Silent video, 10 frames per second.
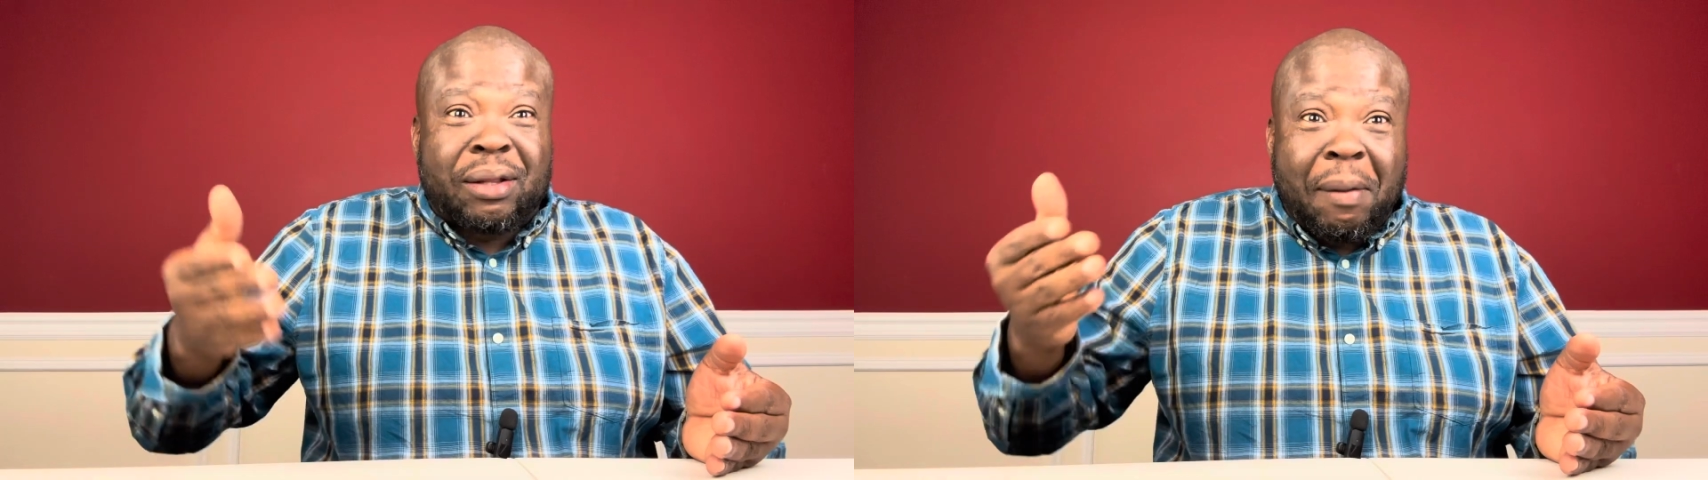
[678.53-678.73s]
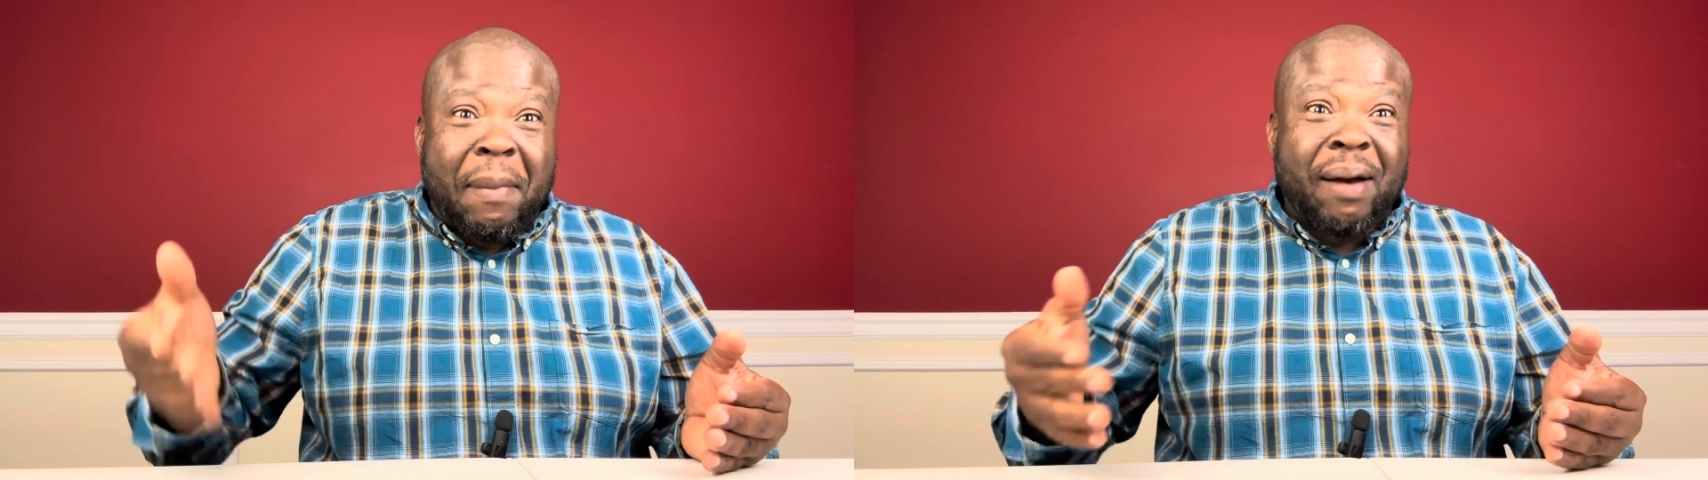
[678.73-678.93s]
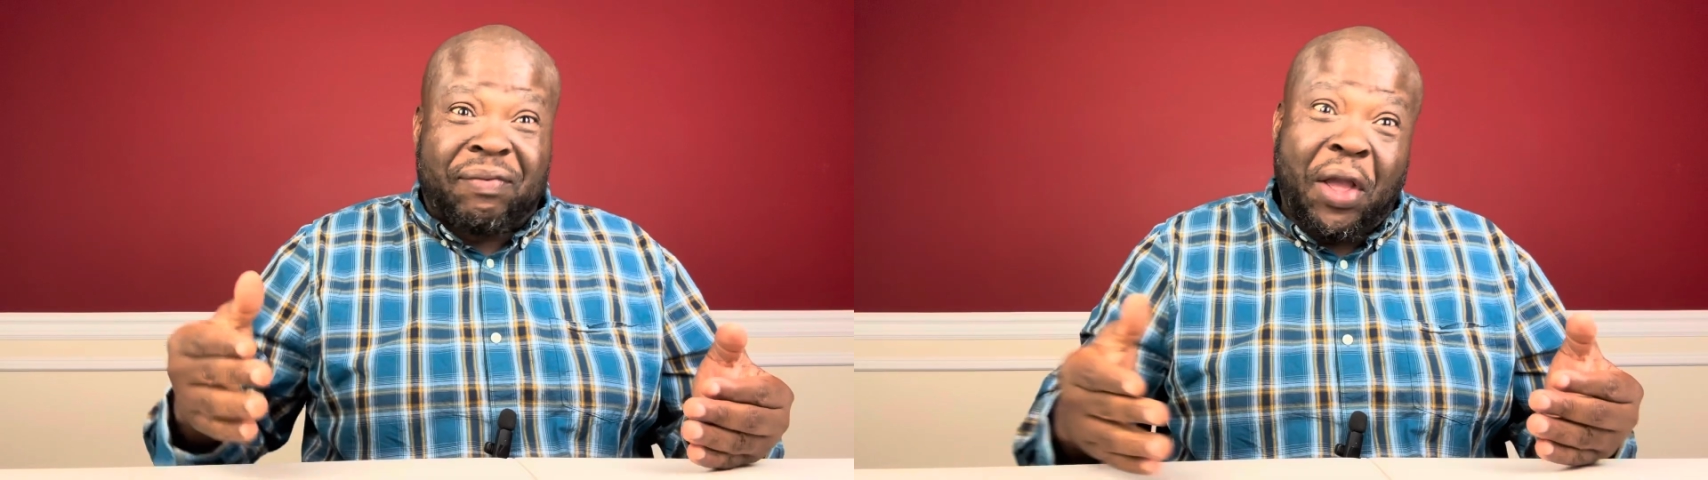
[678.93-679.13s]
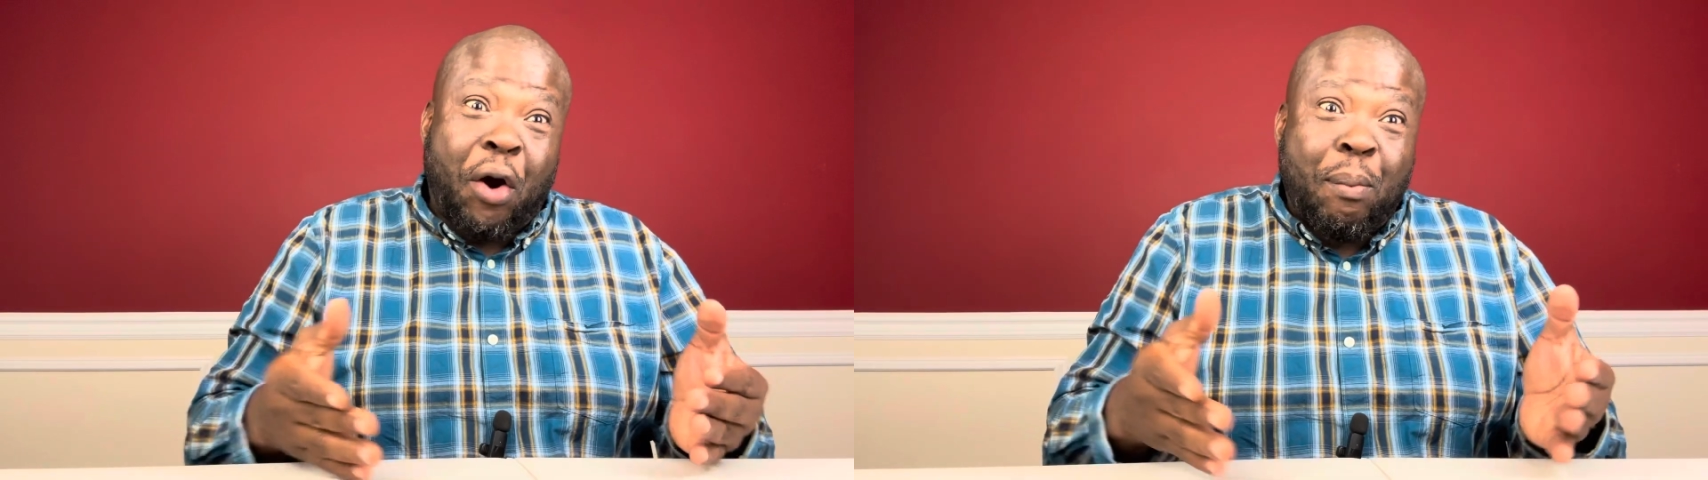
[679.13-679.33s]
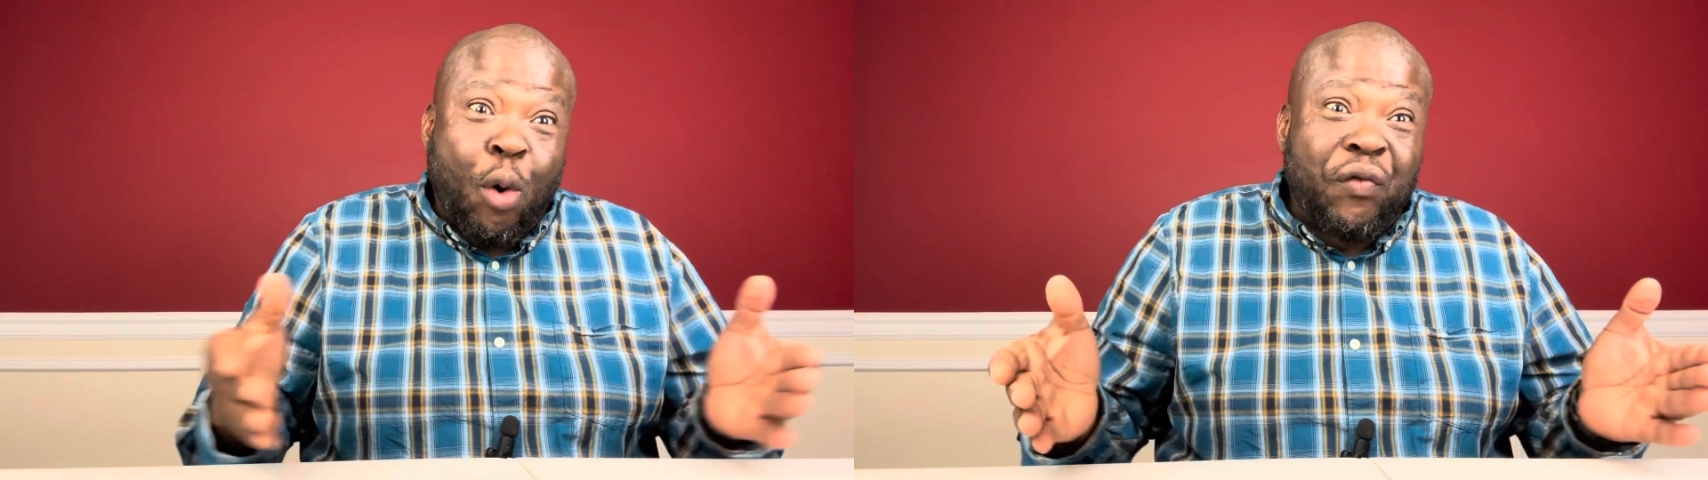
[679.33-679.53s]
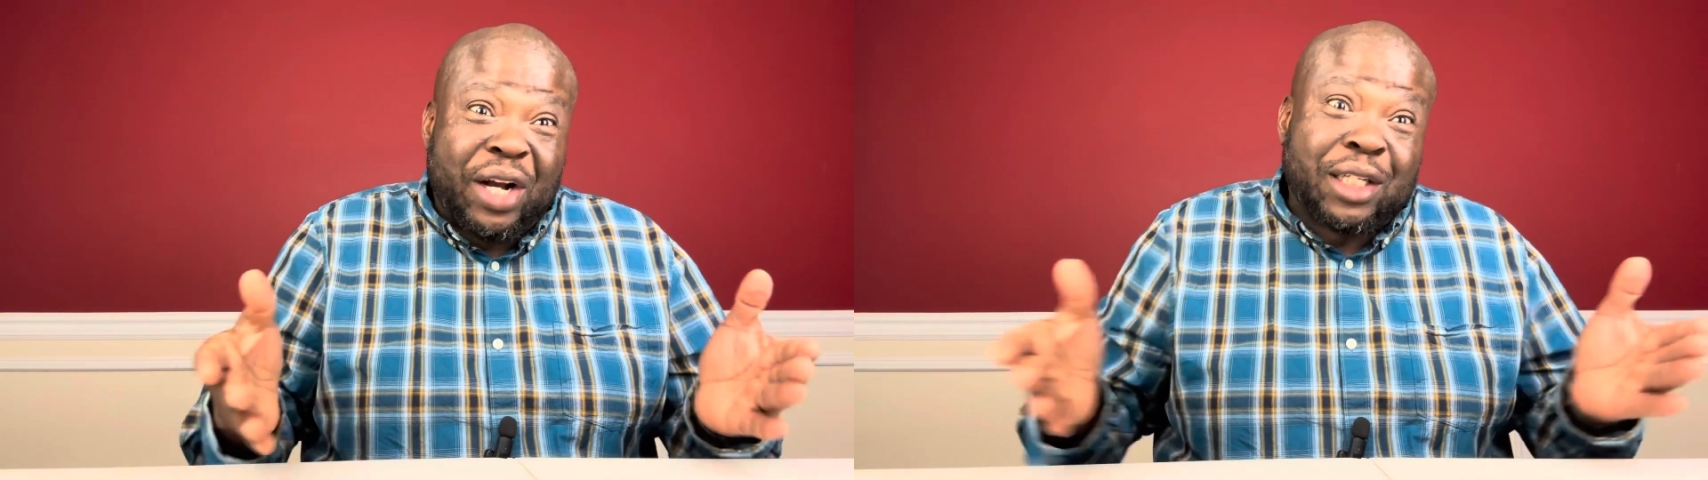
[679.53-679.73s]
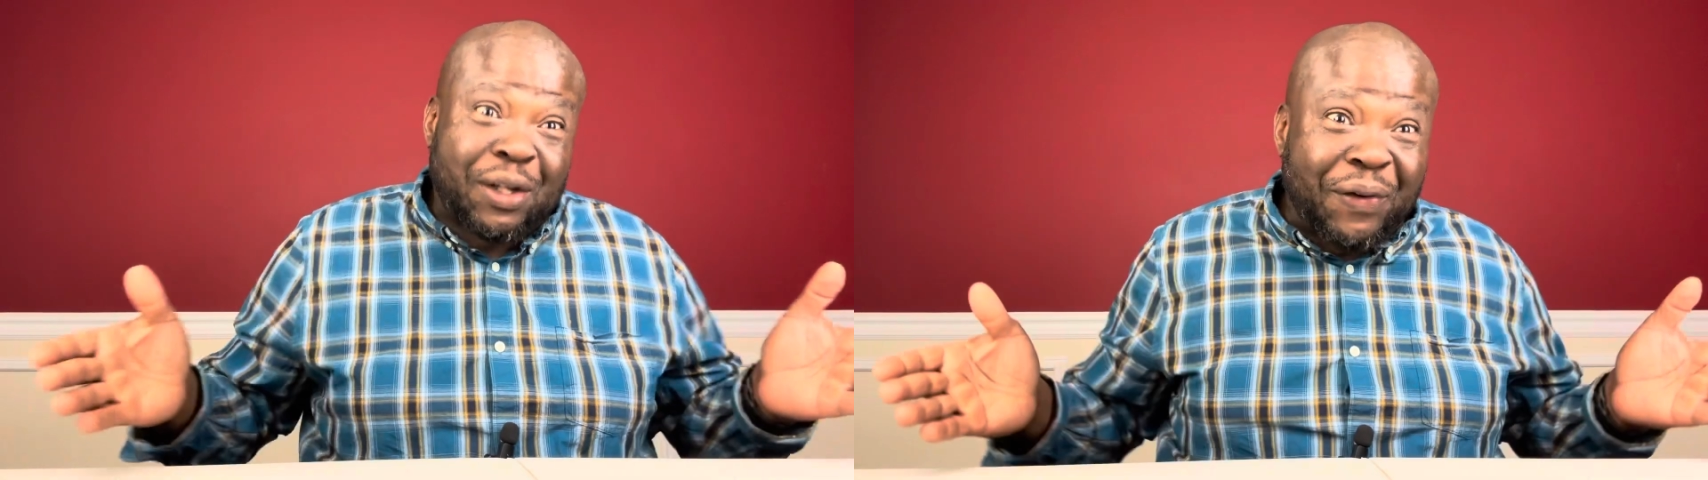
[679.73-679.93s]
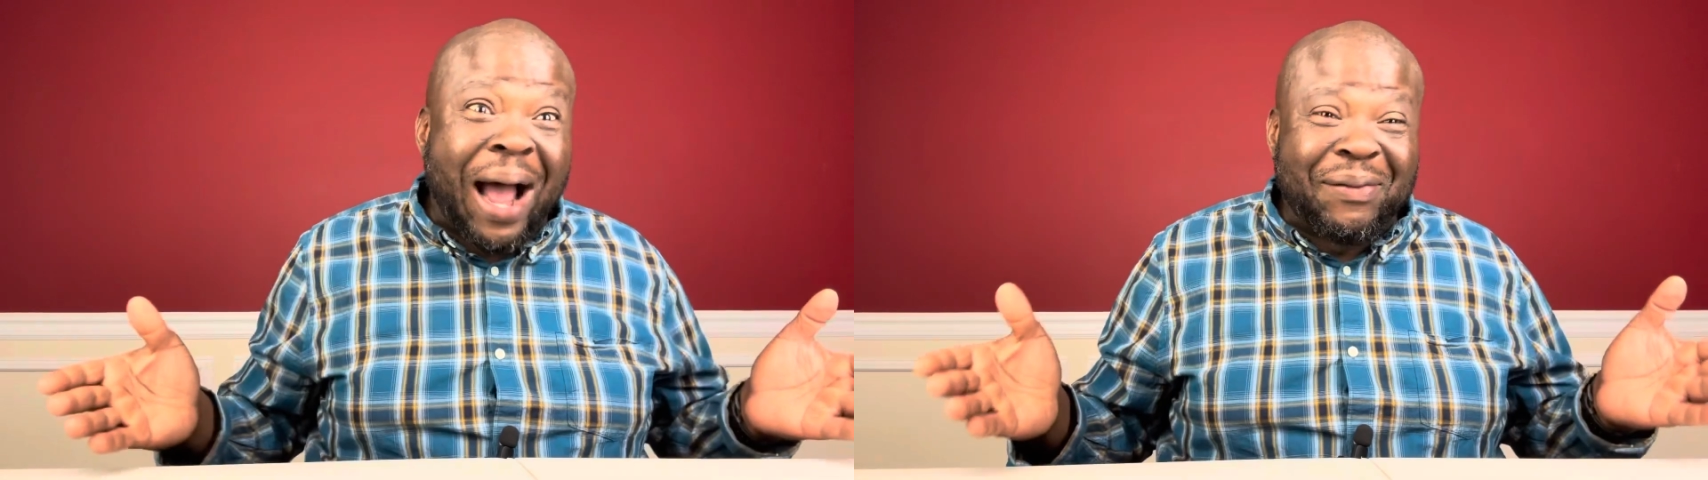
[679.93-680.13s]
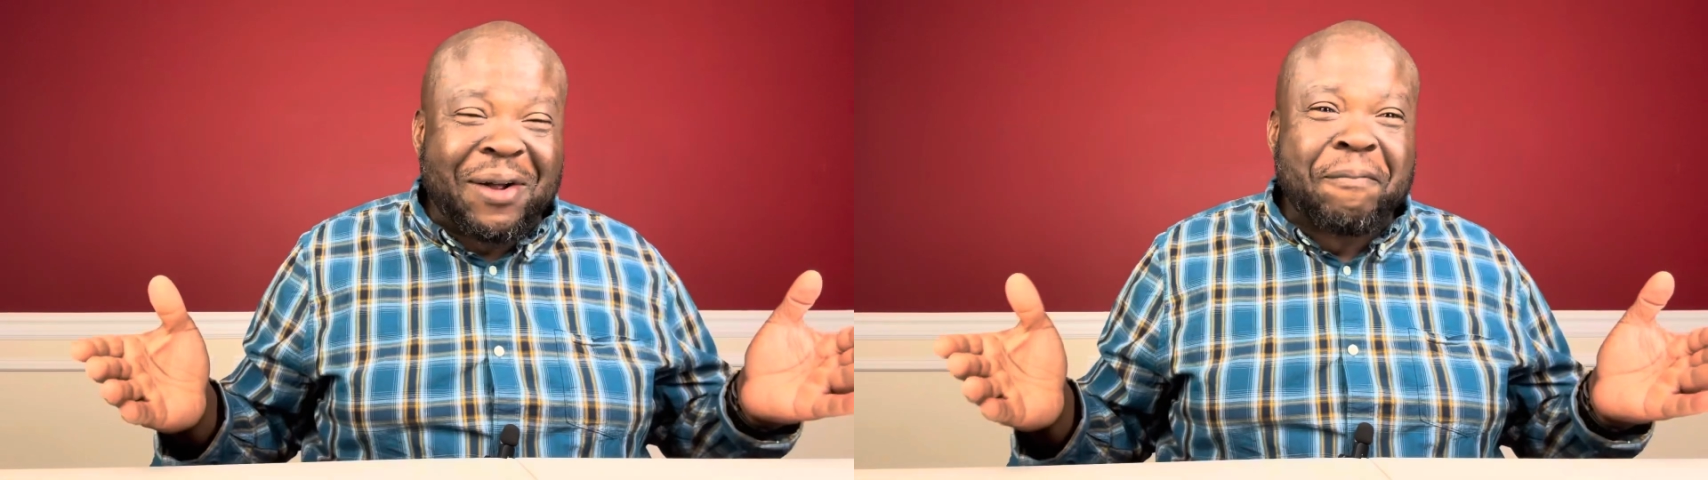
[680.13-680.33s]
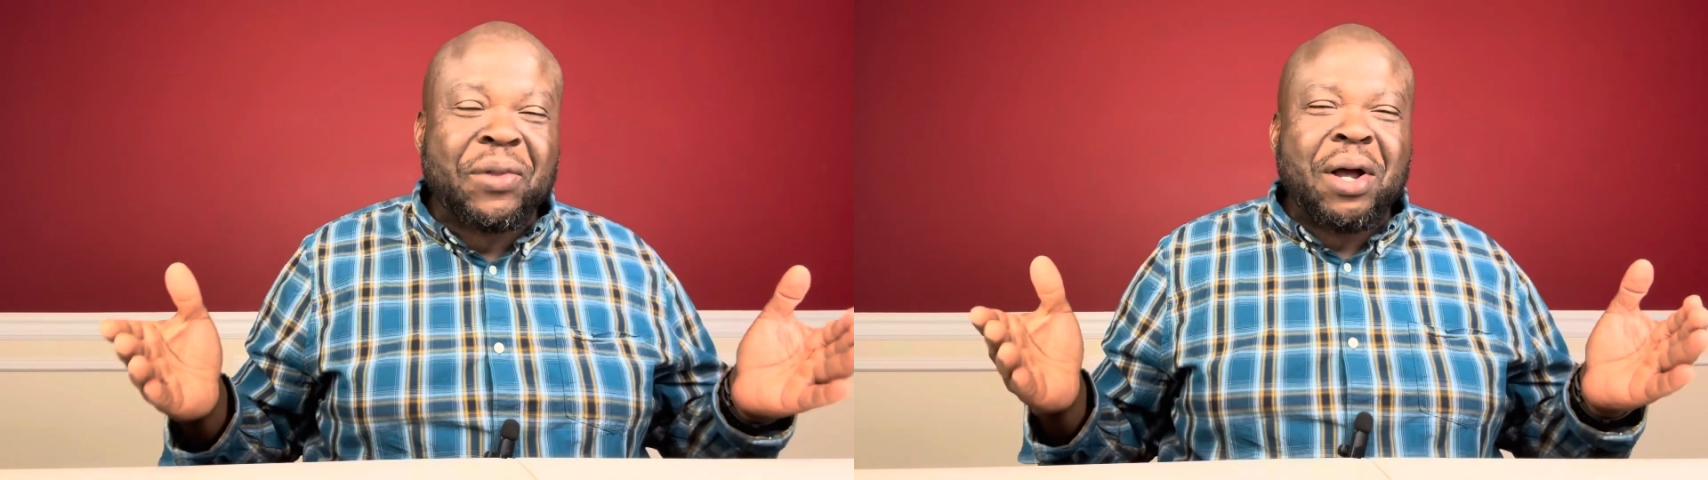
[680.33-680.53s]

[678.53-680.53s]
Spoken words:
to month. They are moving. They're surviving.